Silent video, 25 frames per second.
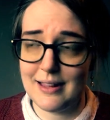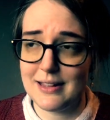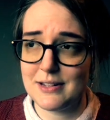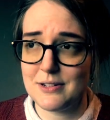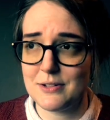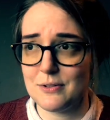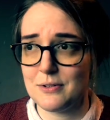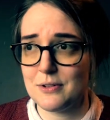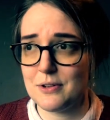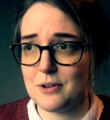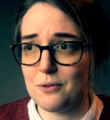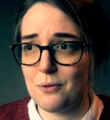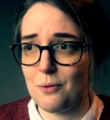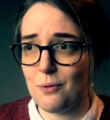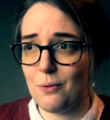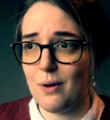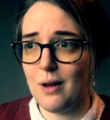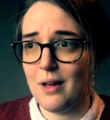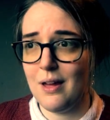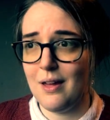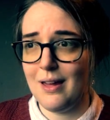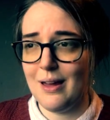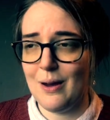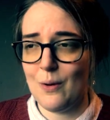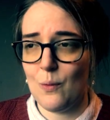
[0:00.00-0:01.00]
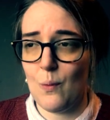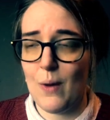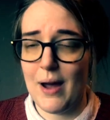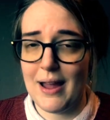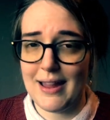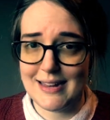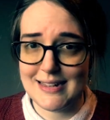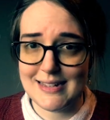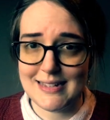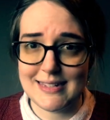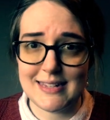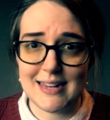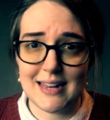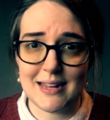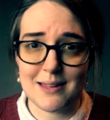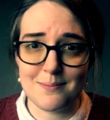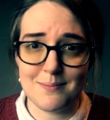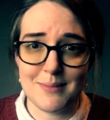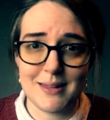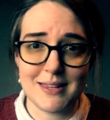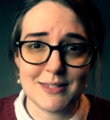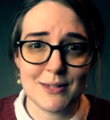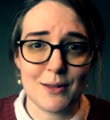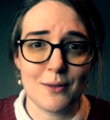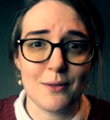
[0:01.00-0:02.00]
I don't know why it's taken
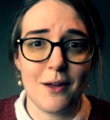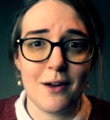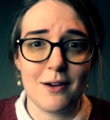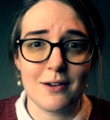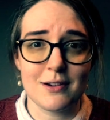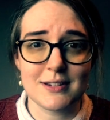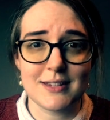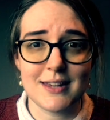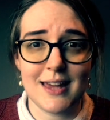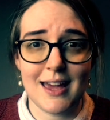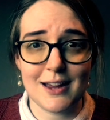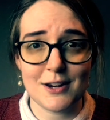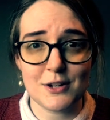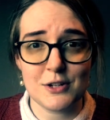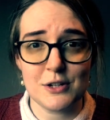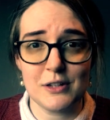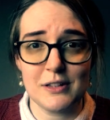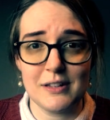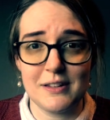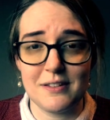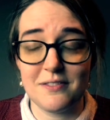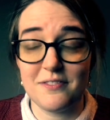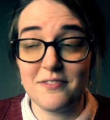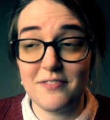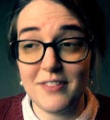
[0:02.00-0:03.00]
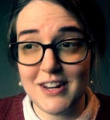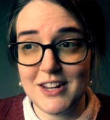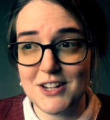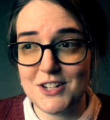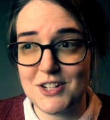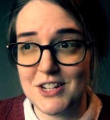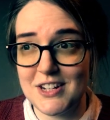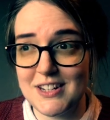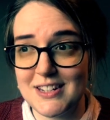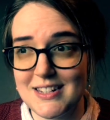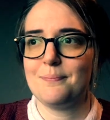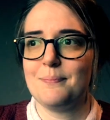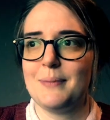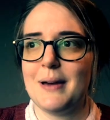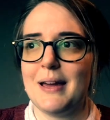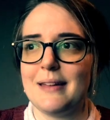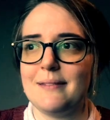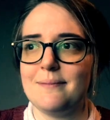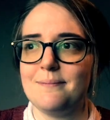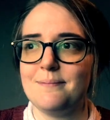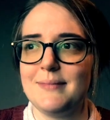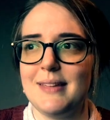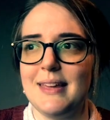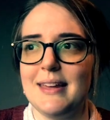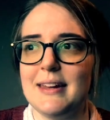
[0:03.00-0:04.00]
me so long to actually finish it, but
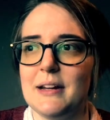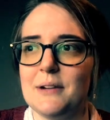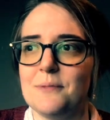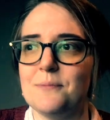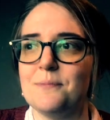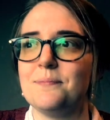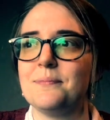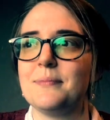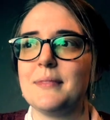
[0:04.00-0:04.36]
you know,